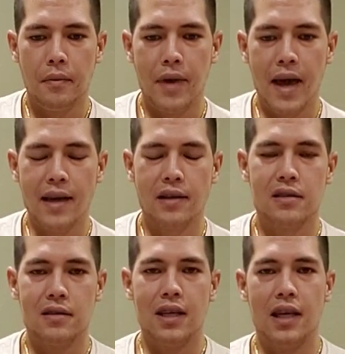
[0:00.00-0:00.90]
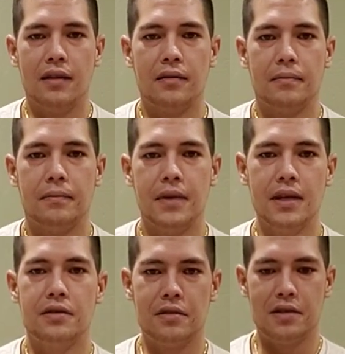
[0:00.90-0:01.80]
actually
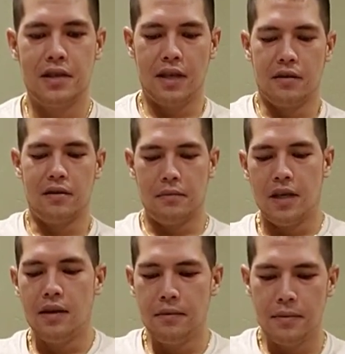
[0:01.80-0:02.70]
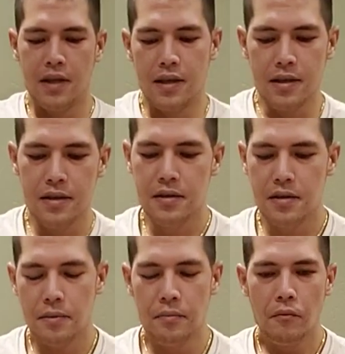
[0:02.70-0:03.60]
interesting to me is,
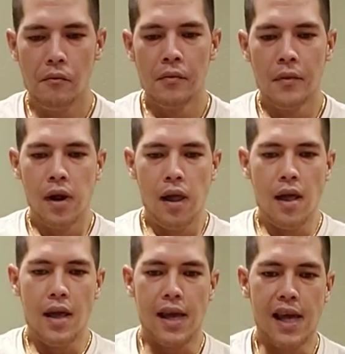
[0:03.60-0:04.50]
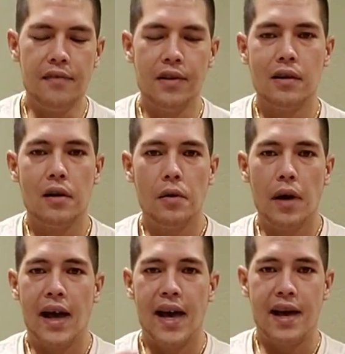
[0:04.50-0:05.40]
even though I
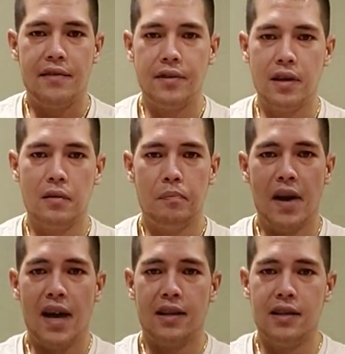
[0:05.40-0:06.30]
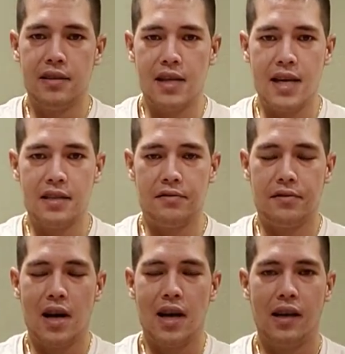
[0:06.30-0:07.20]
have good balance as of
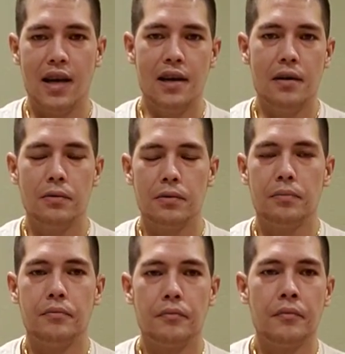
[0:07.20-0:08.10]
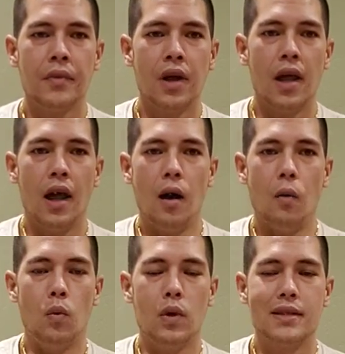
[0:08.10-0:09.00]
right now,
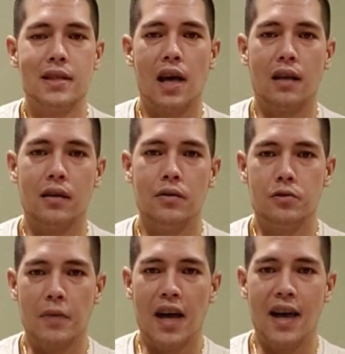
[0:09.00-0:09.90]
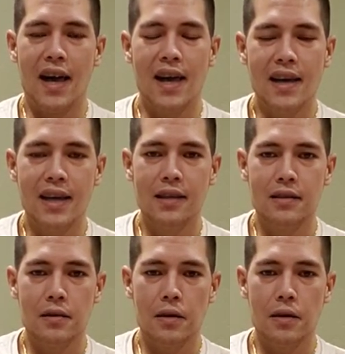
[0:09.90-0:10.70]
once I close my eyes,